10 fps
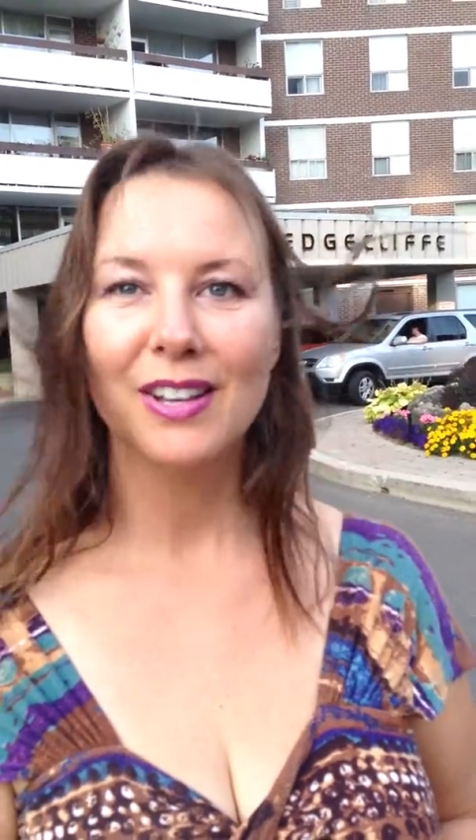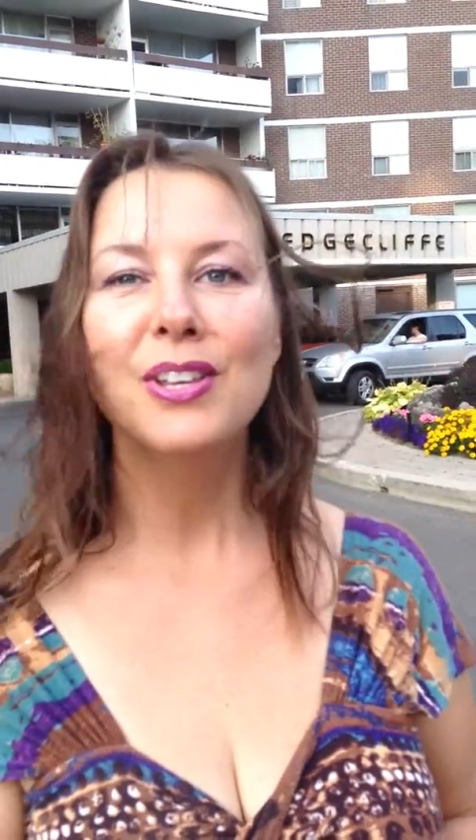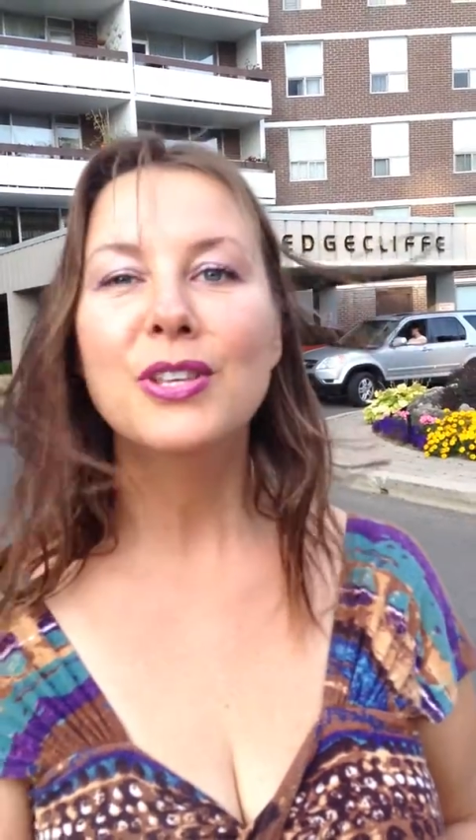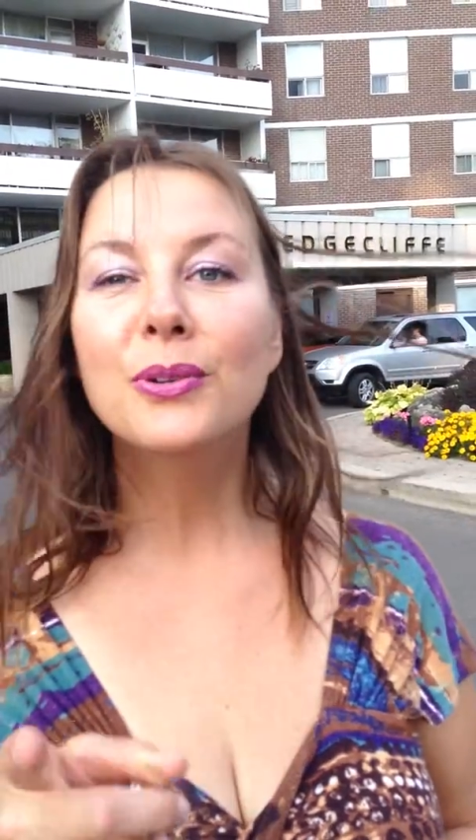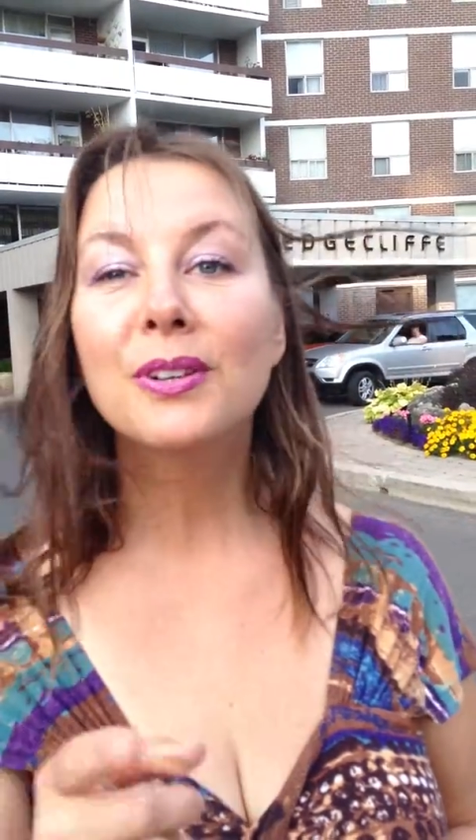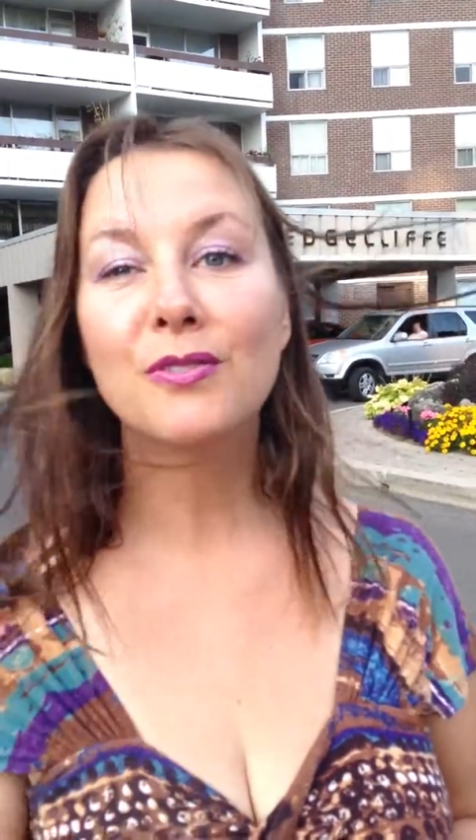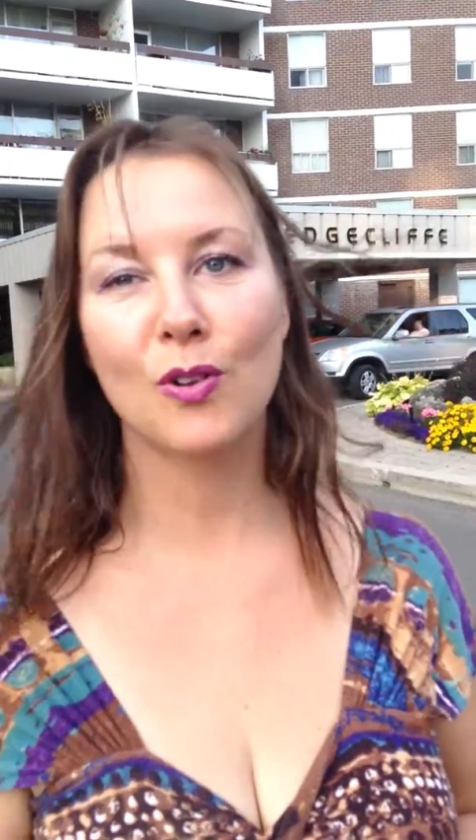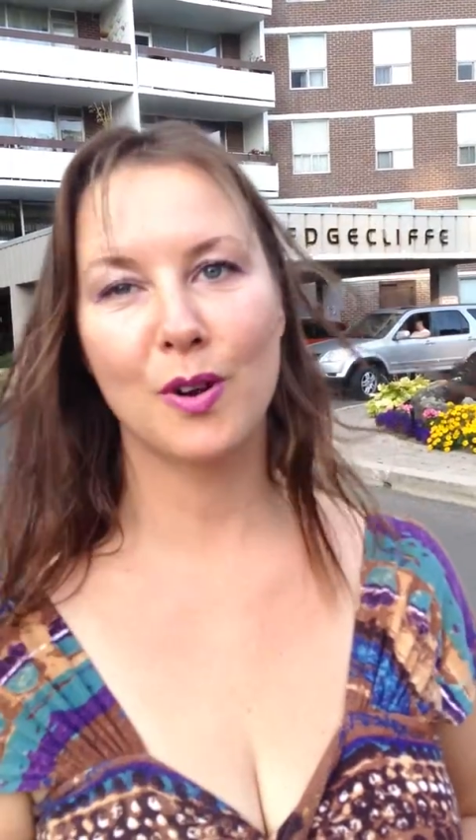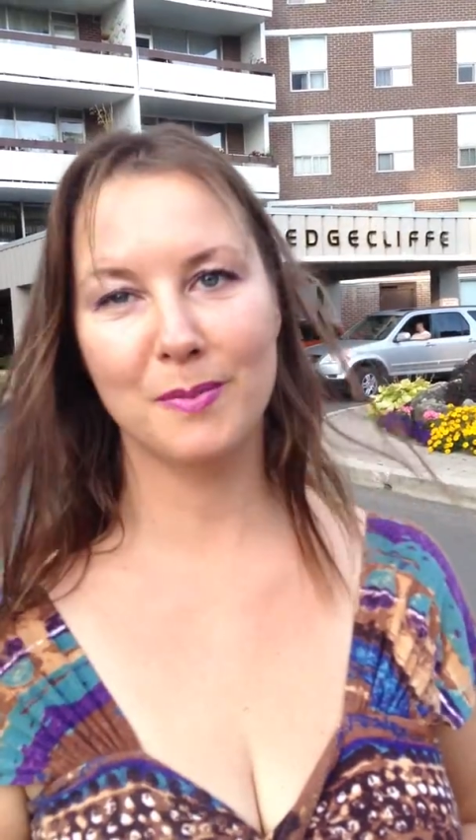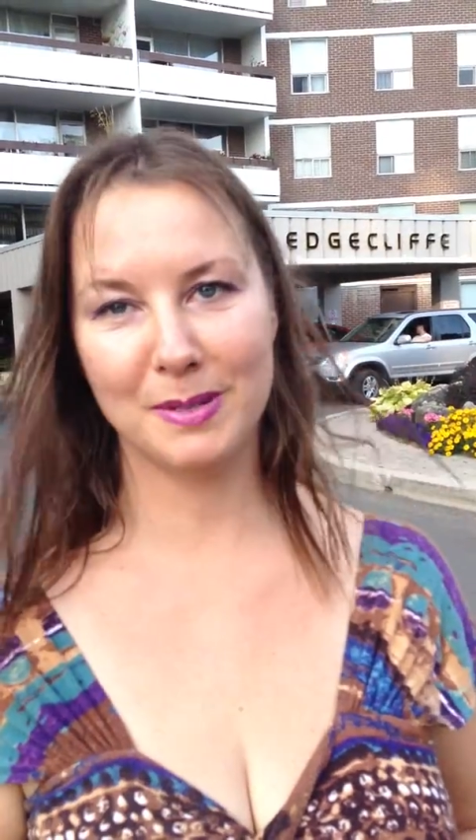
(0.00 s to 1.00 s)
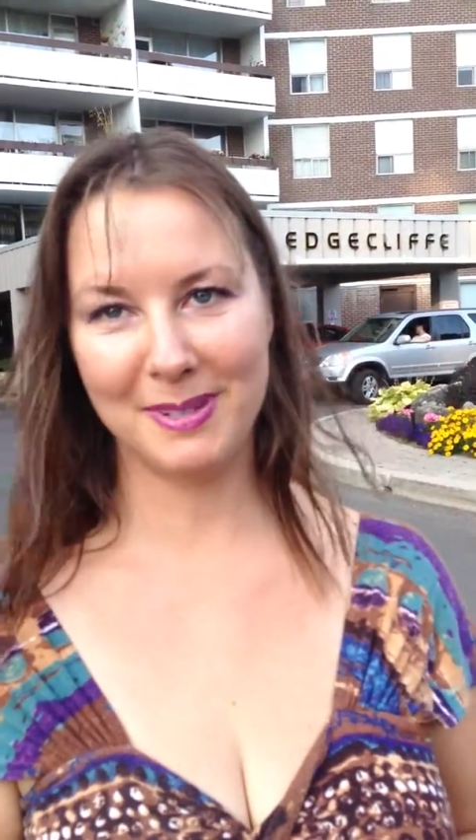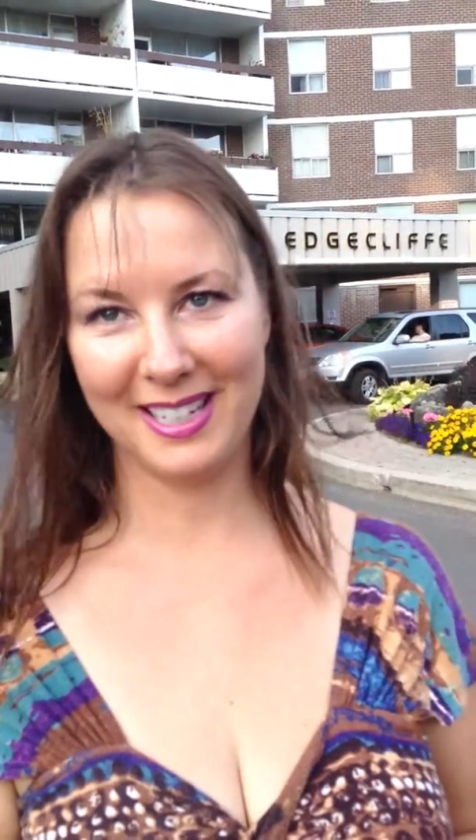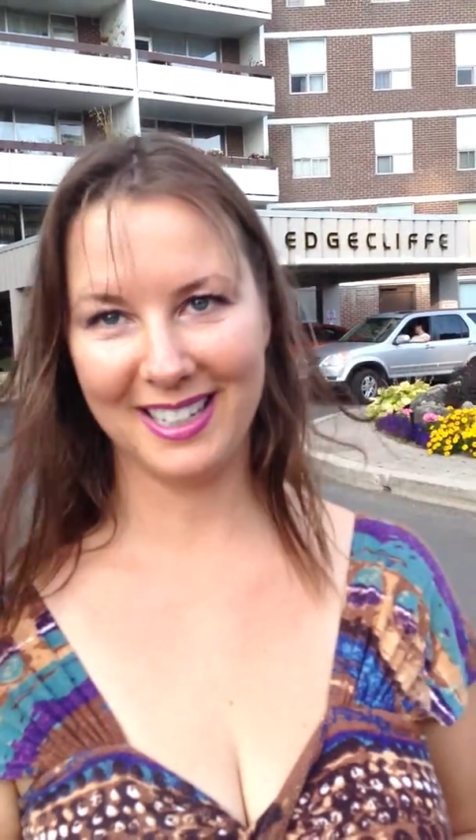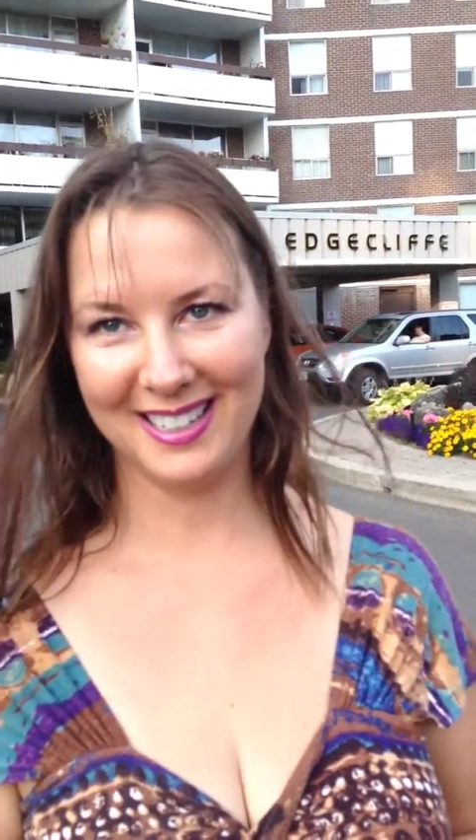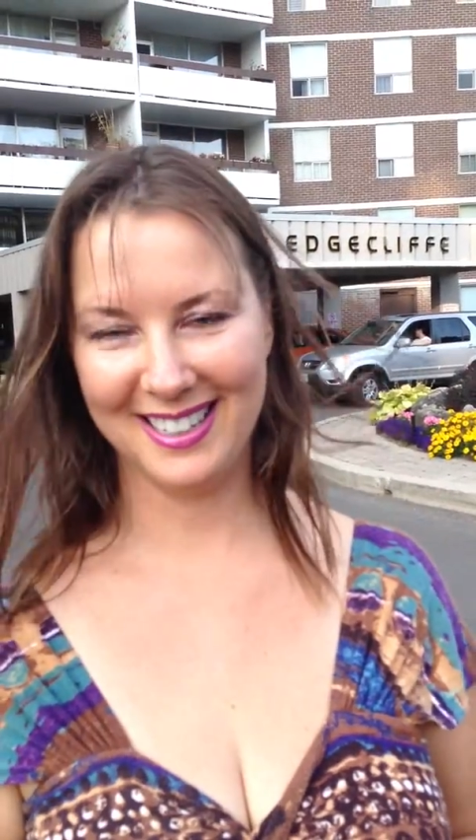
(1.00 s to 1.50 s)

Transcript: And, you uh, informed uh, me.